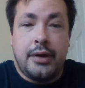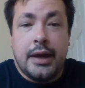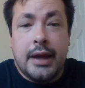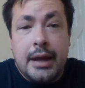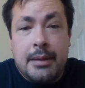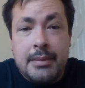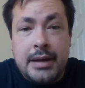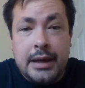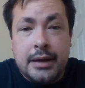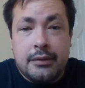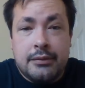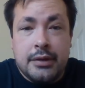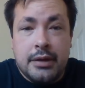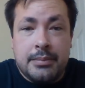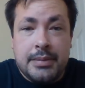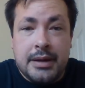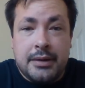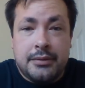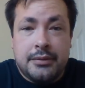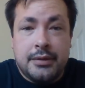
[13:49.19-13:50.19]
I am angry
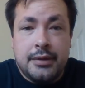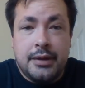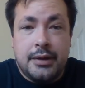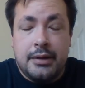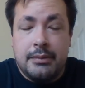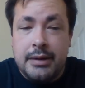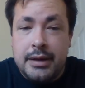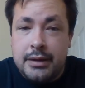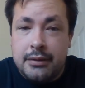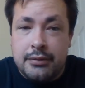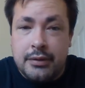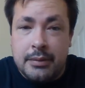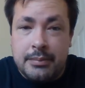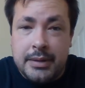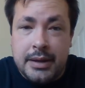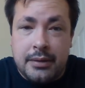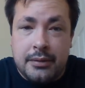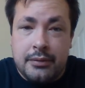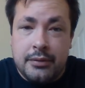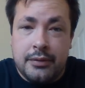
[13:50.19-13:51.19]
about it. I'm angry
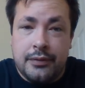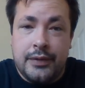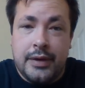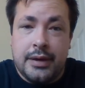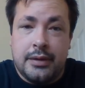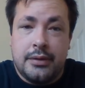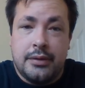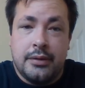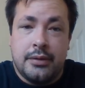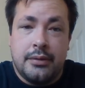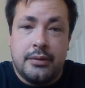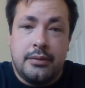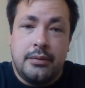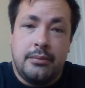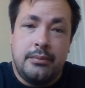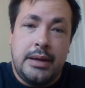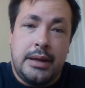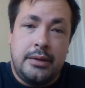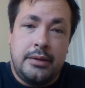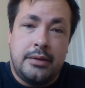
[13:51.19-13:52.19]
about the fact that
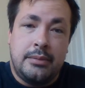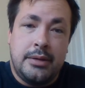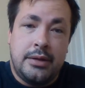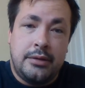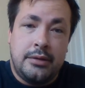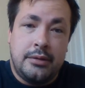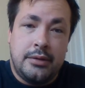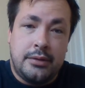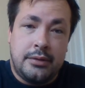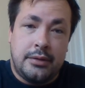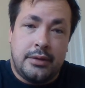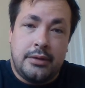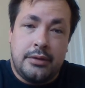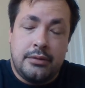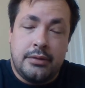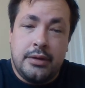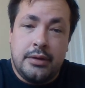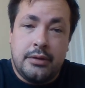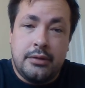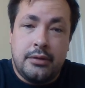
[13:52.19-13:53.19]
men commit suicide
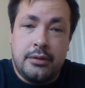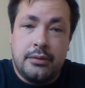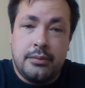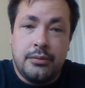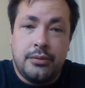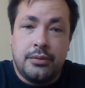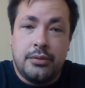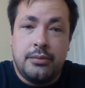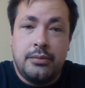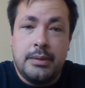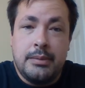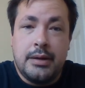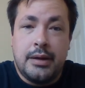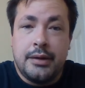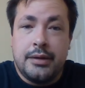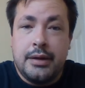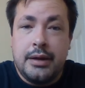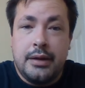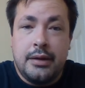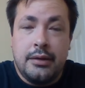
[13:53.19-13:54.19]
three times more than women.
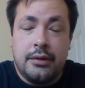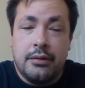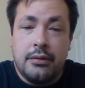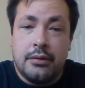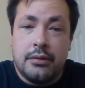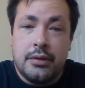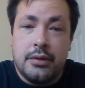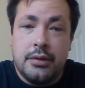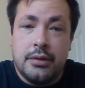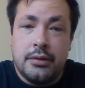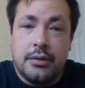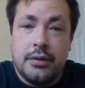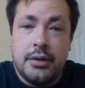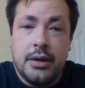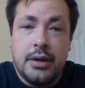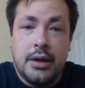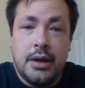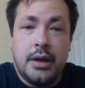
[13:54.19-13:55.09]
I think it's not good.